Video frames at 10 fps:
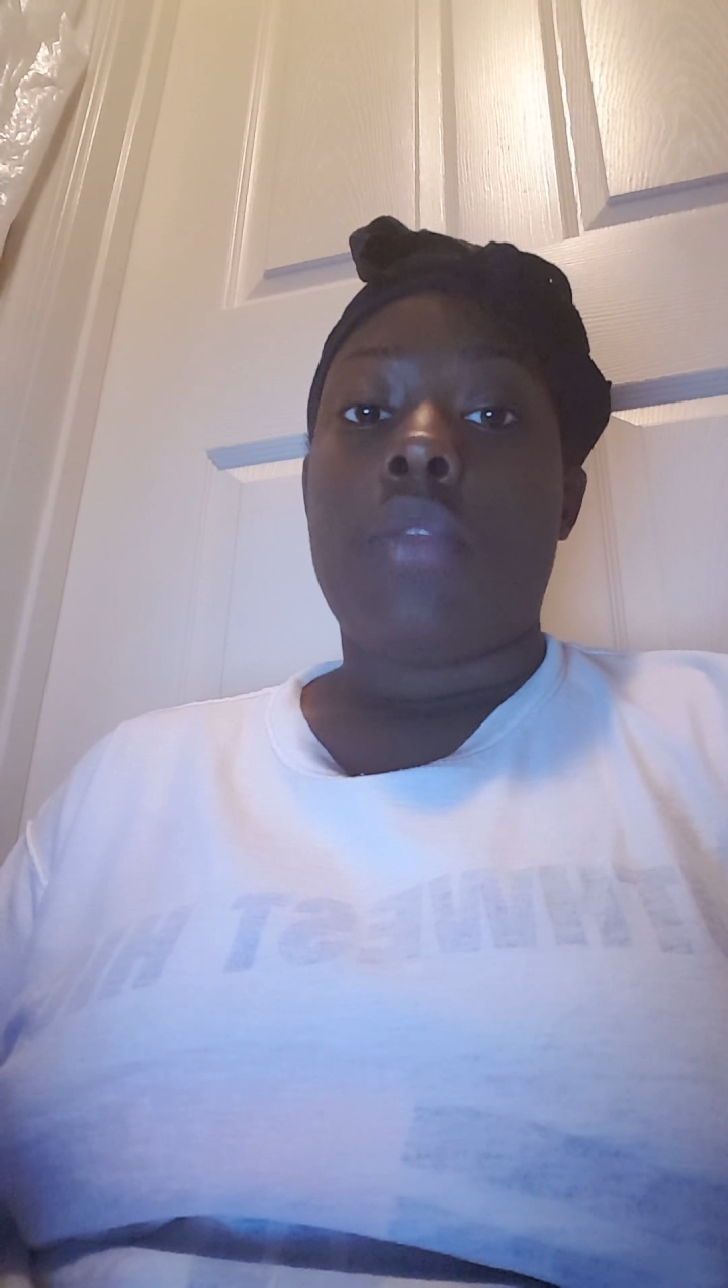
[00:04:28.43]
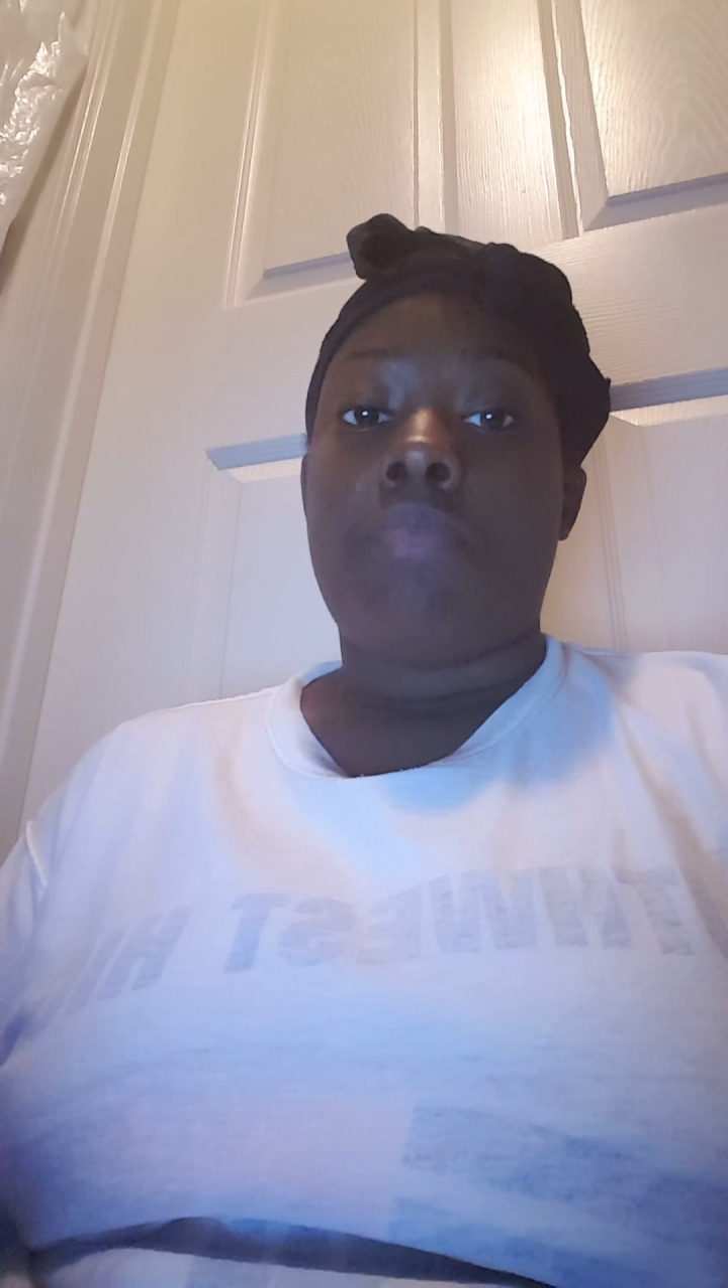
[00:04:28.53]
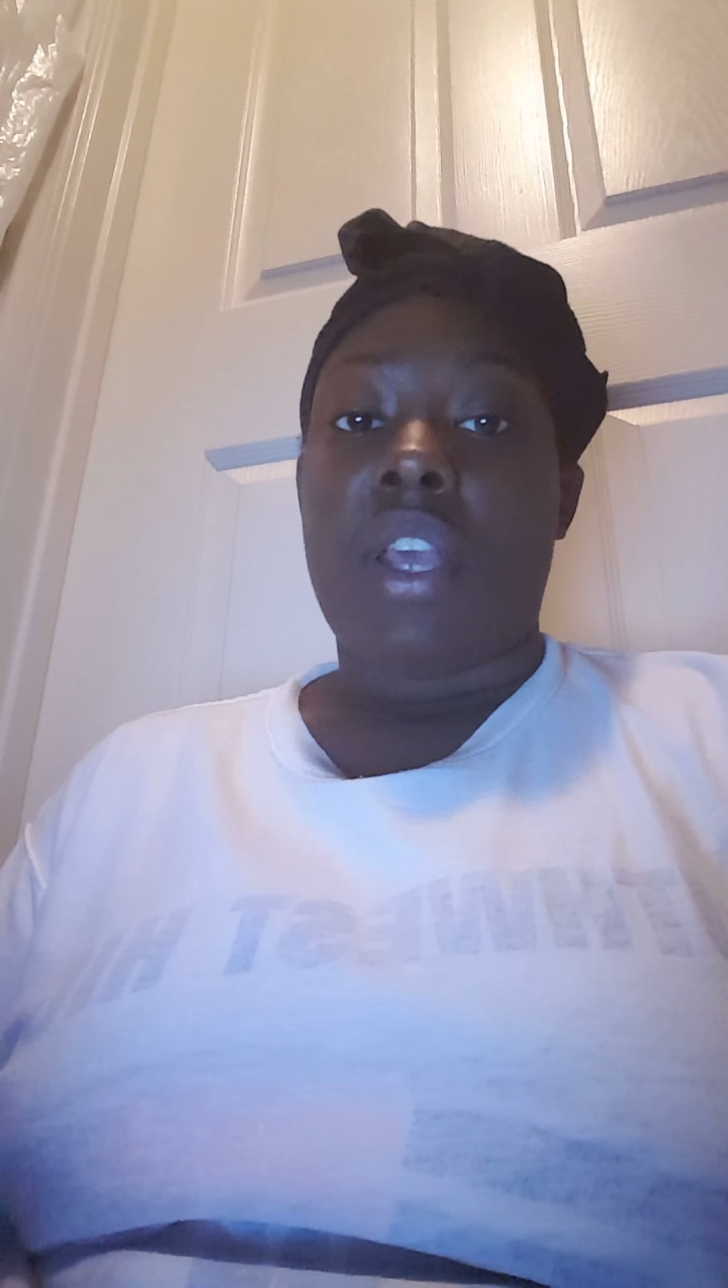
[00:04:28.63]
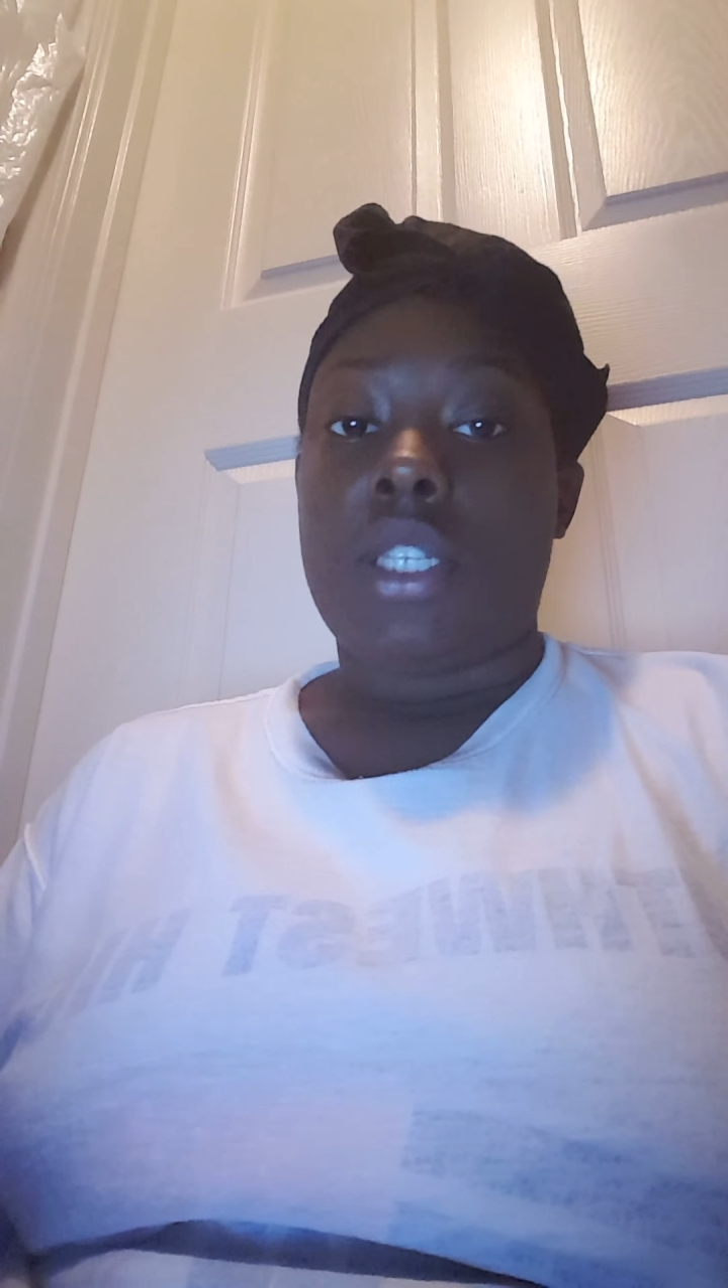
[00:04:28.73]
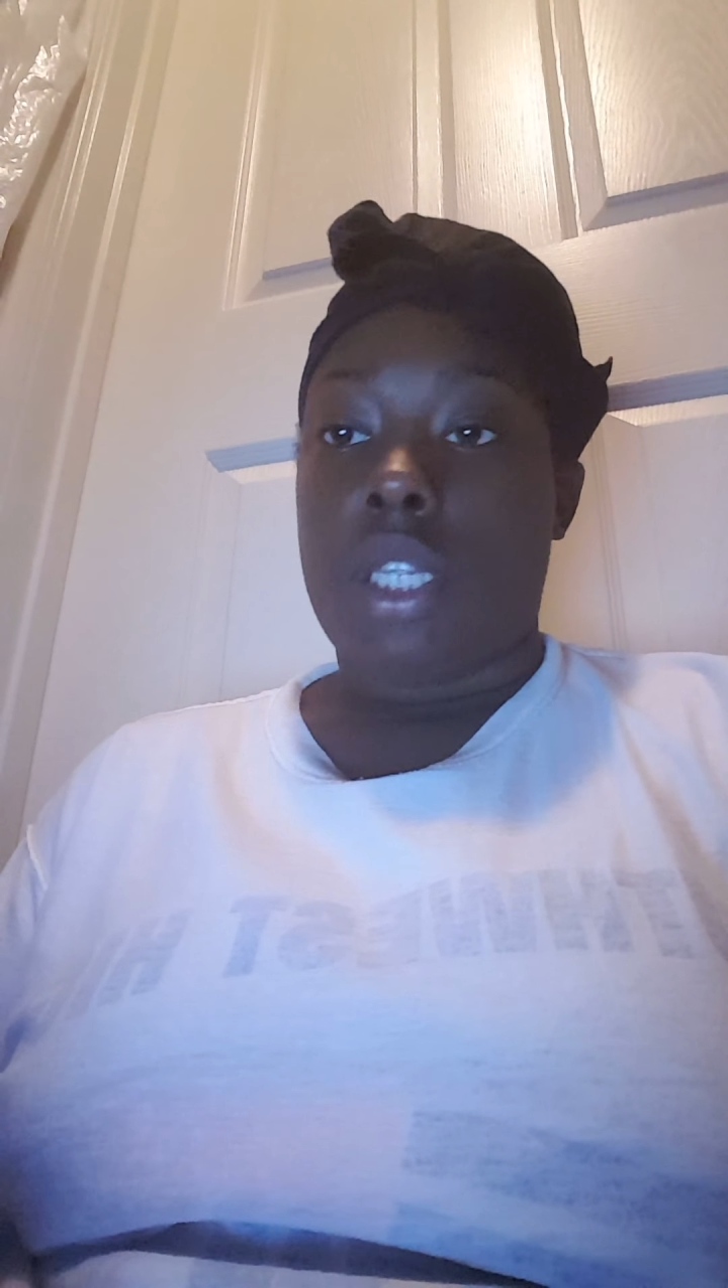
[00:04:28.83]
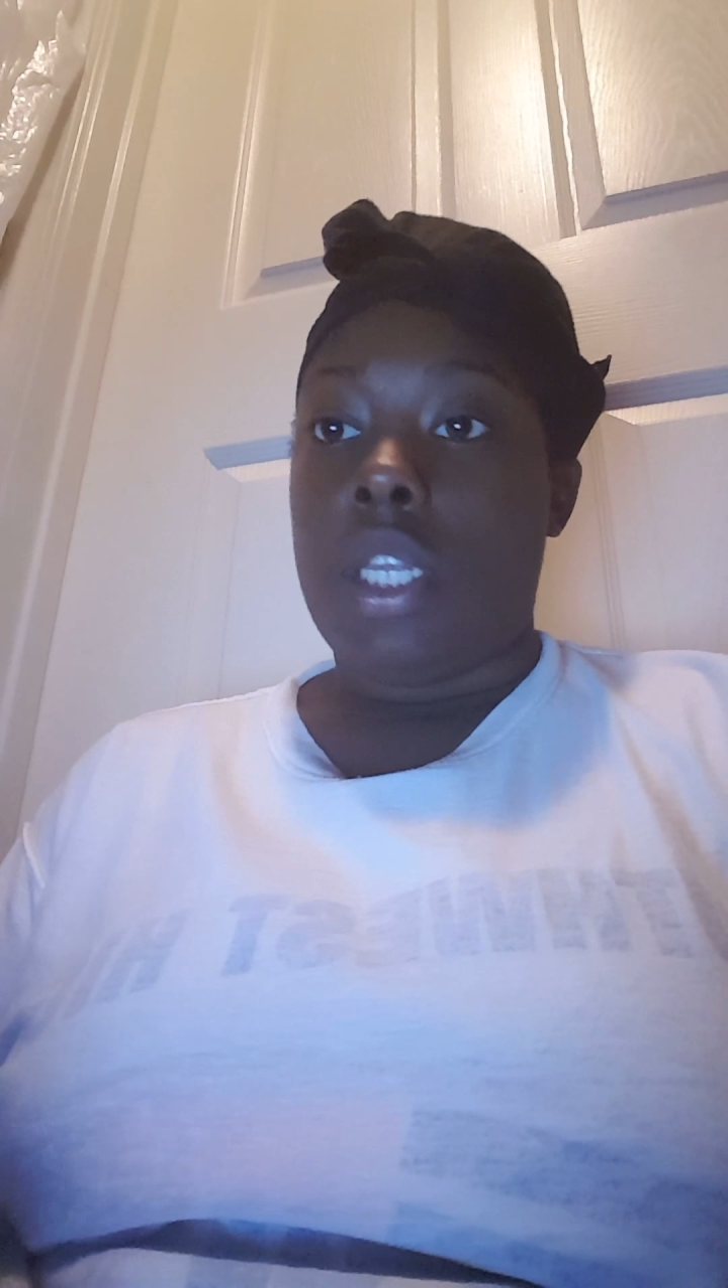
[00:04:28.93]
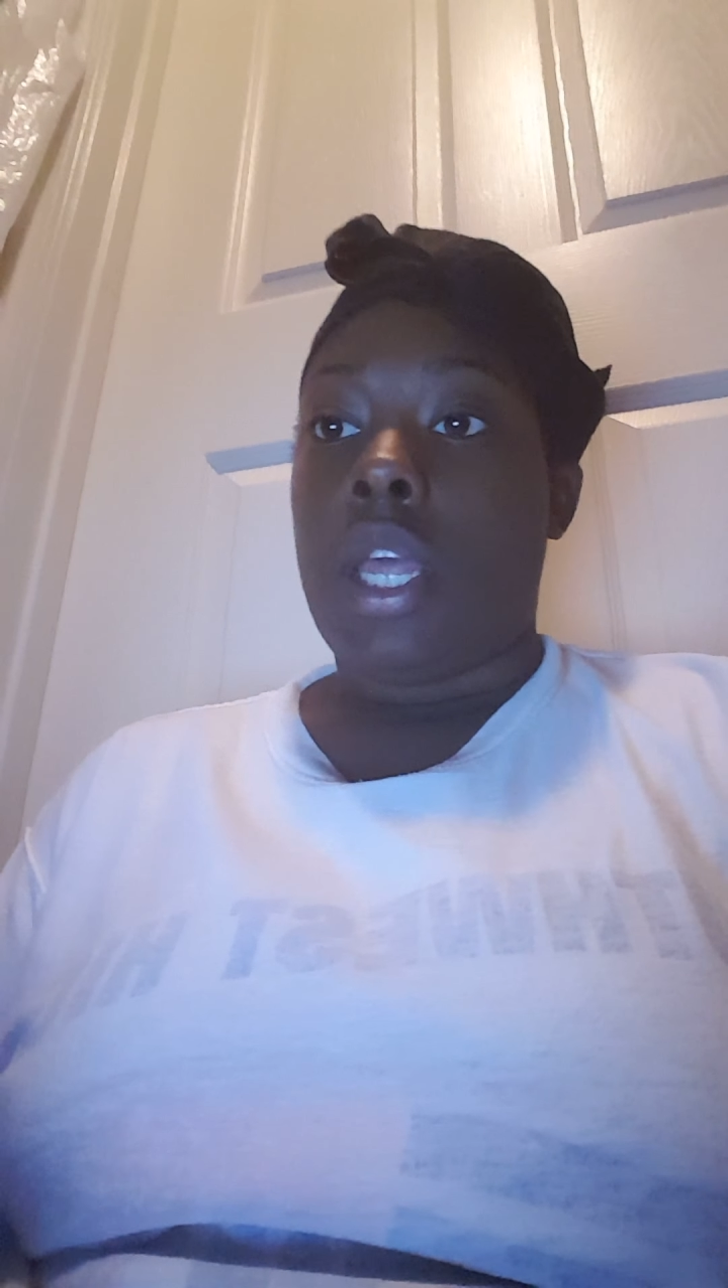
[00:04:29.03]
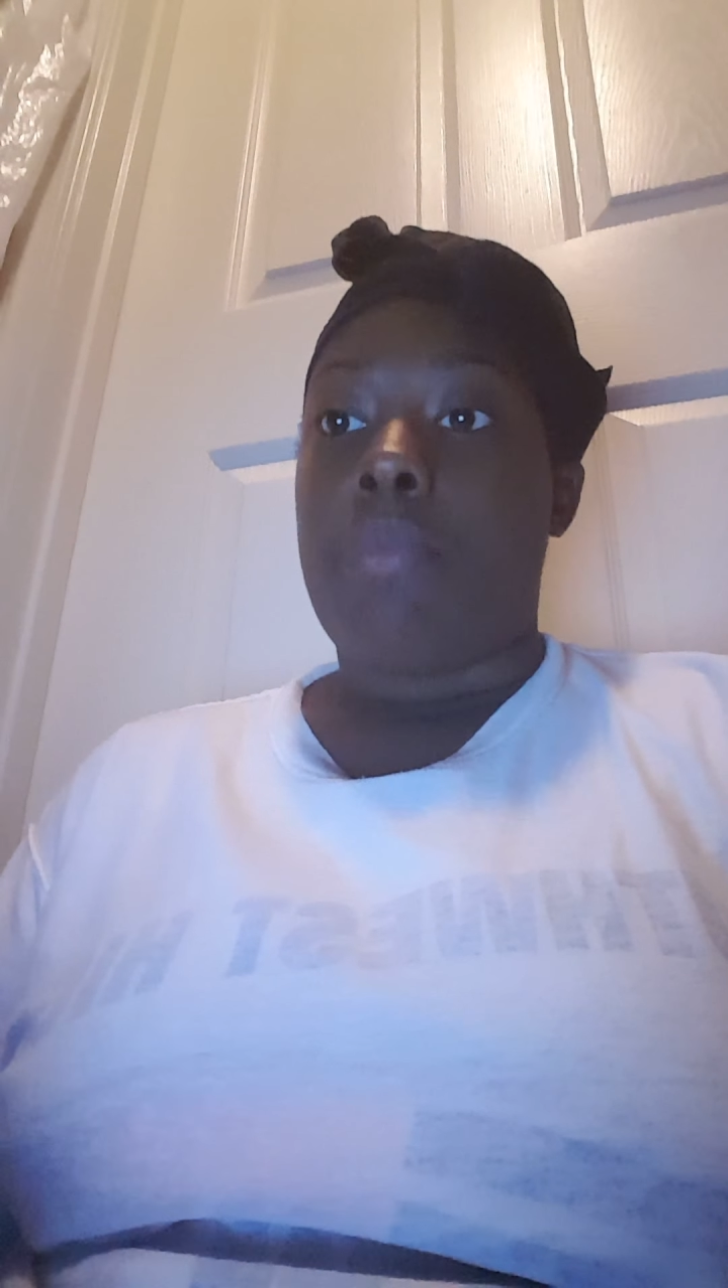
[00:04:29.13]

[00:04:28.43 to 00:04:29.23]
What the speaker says: Basically, they